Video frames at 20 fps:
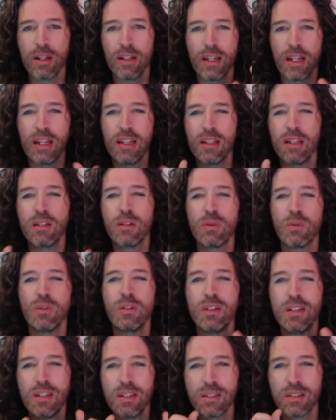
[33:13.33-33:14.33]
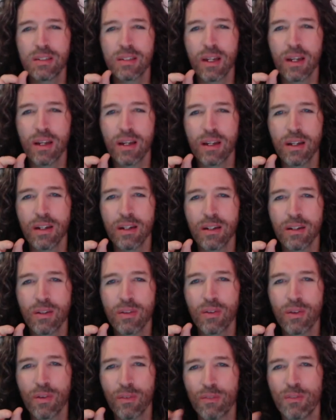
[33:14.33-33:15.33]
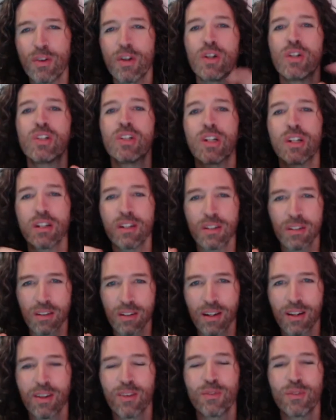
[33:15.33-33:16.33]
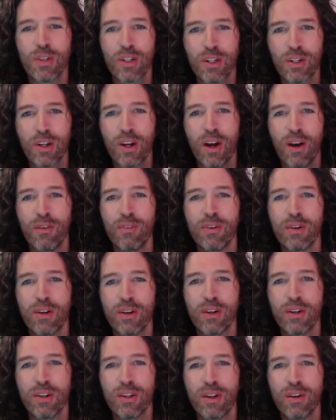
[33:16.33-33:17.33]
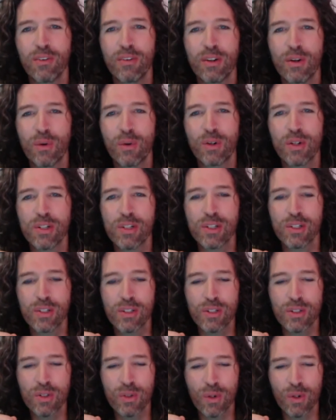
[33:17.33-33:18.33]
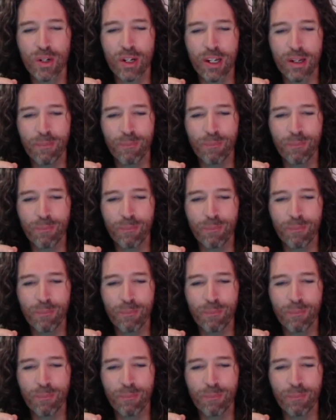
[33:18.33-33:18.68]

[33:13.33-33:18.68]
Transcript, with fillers: in this this uh, version of the of a uh, of an origin story.